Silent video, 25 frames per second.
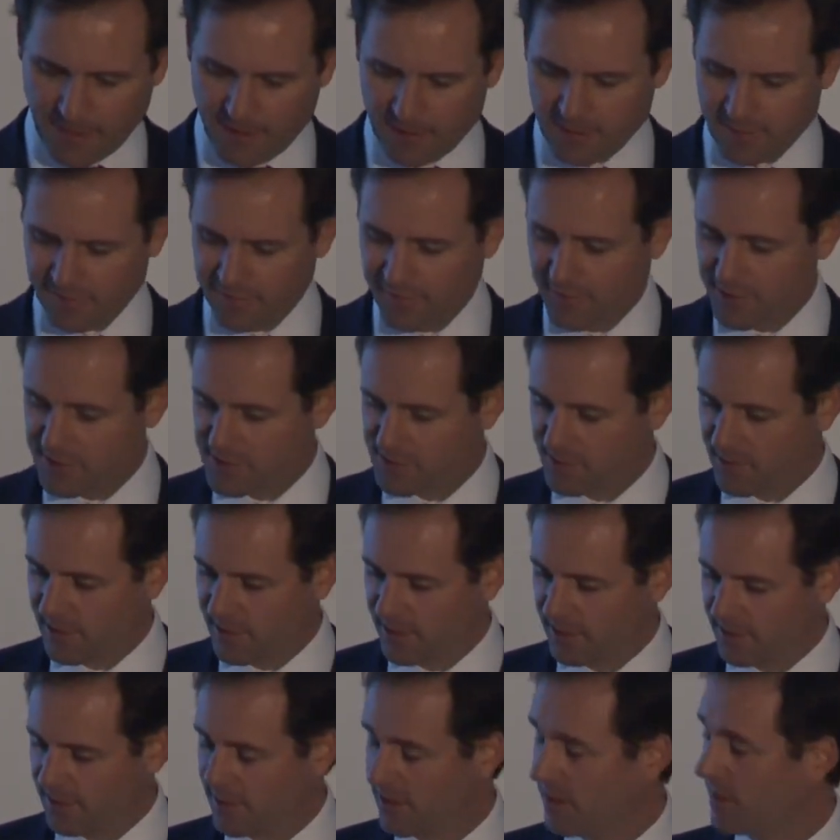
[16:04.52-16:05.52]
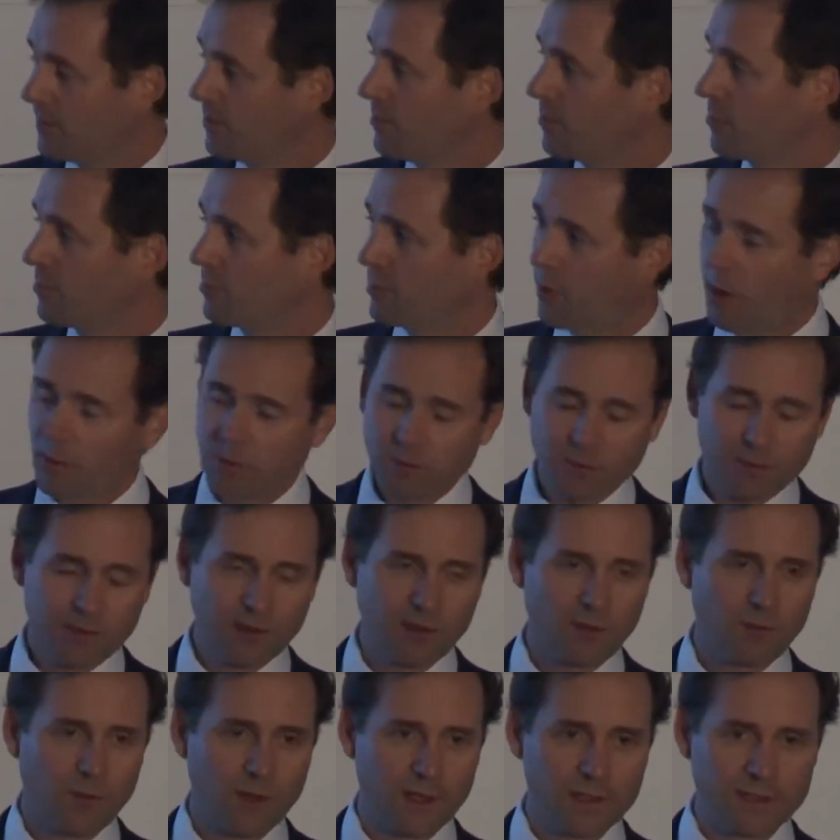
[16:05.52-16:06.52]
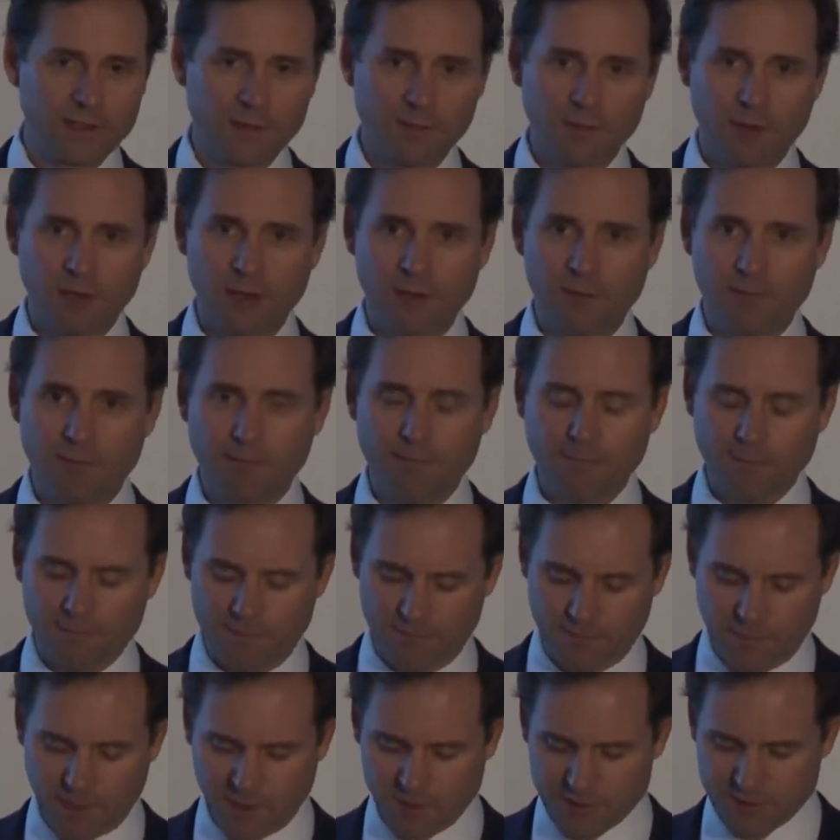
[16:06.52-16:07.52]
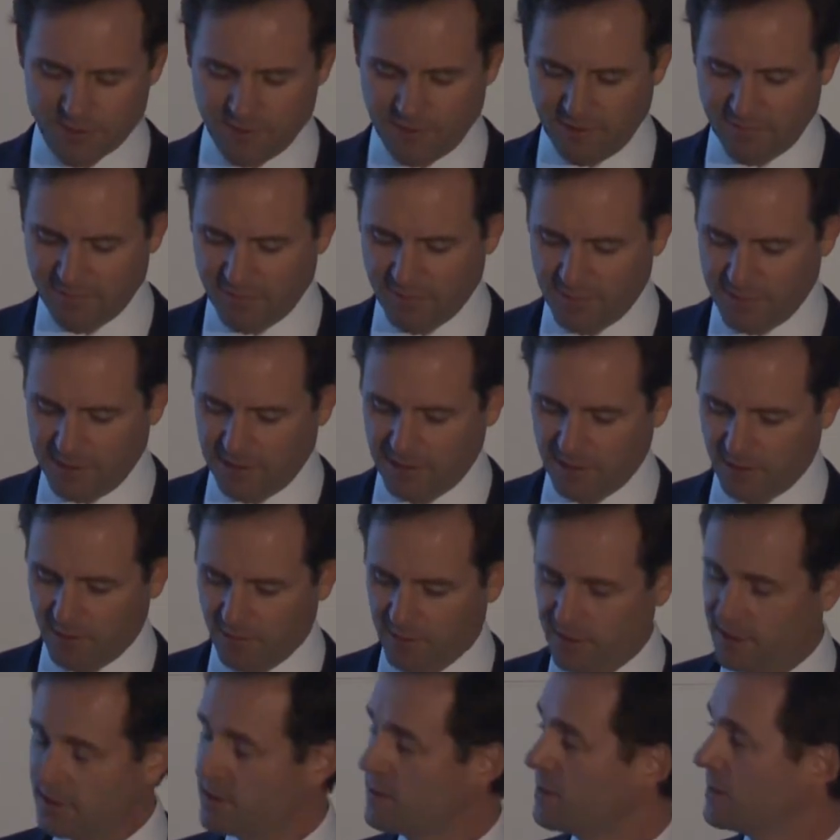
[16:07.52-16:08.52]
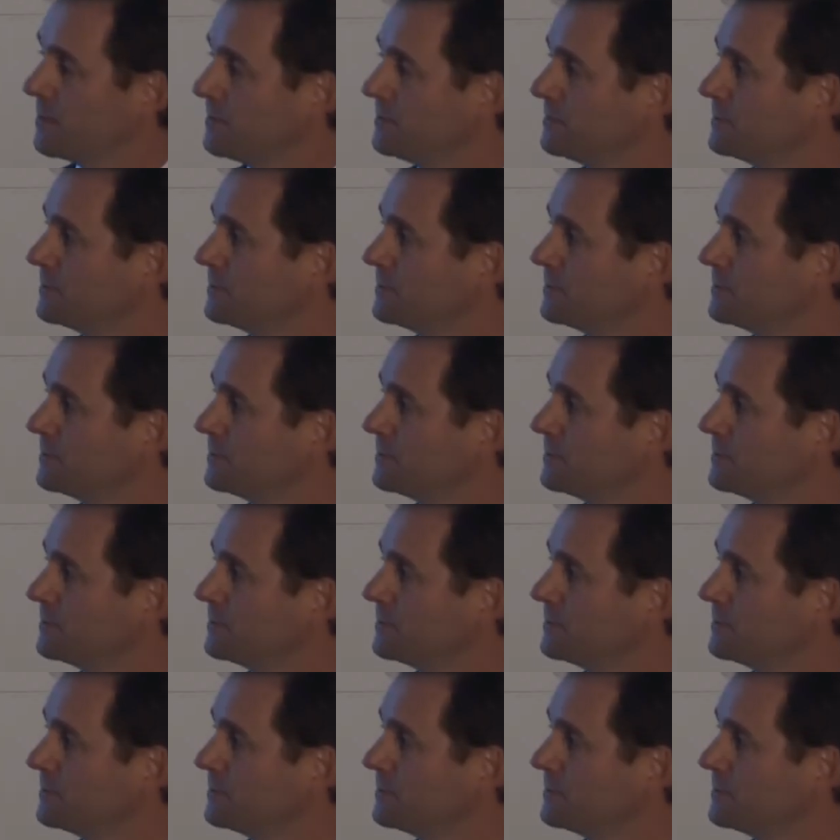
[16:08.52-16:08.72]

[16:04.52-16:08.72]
The first one, and probably the one you might most be familiar with,